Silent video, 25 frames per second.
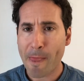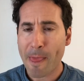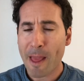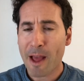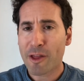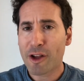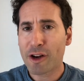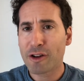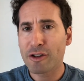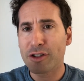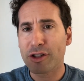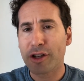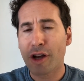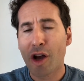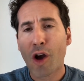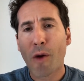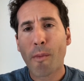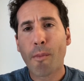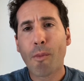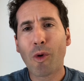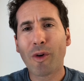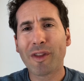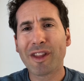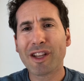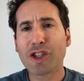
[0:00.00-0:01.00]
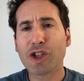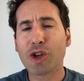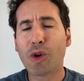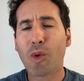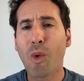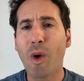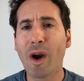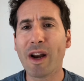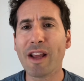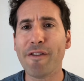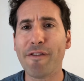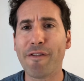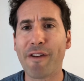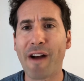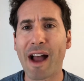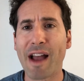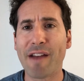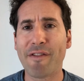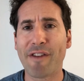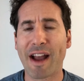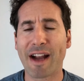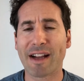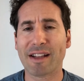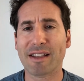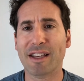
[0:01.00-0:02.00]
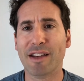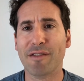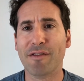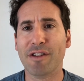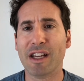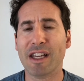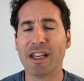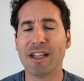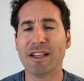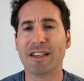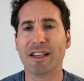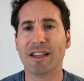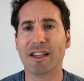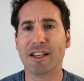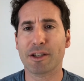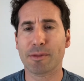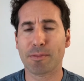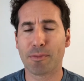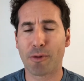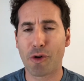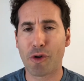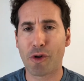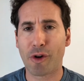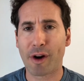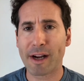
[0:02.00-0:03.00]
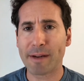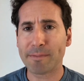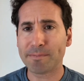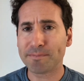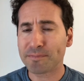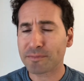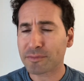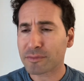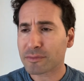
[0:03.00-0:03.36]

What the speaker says: There's more than 25 activities in this program,